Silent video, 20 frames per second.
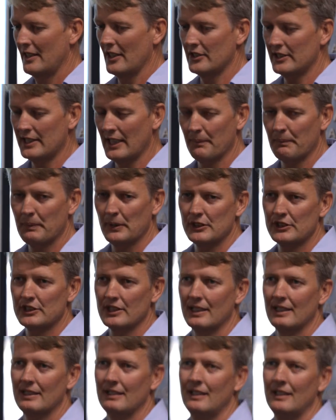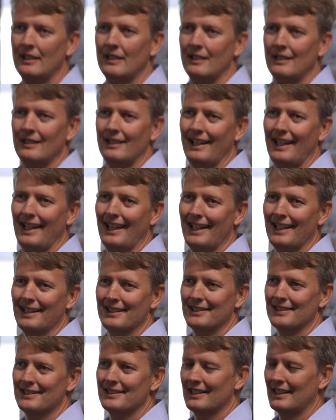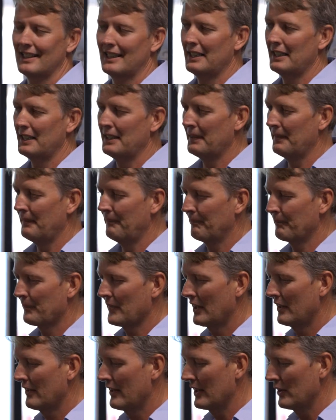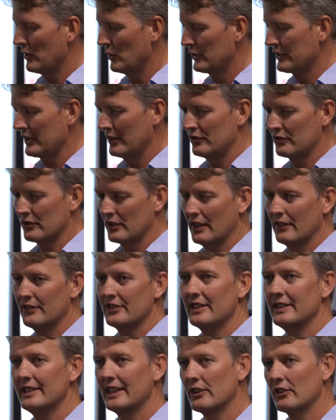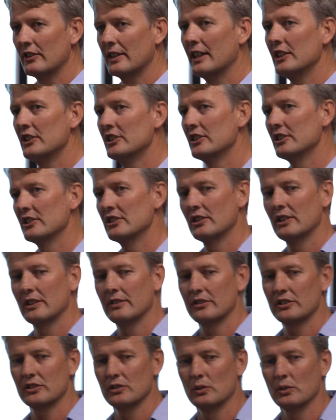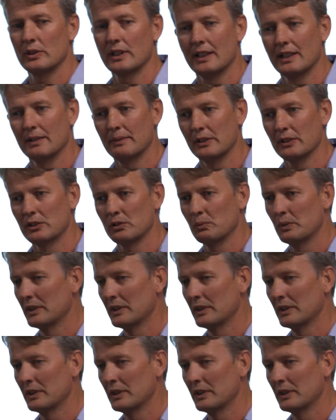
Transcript: the temperature, and um, that also drives the degradation side of soil carbon as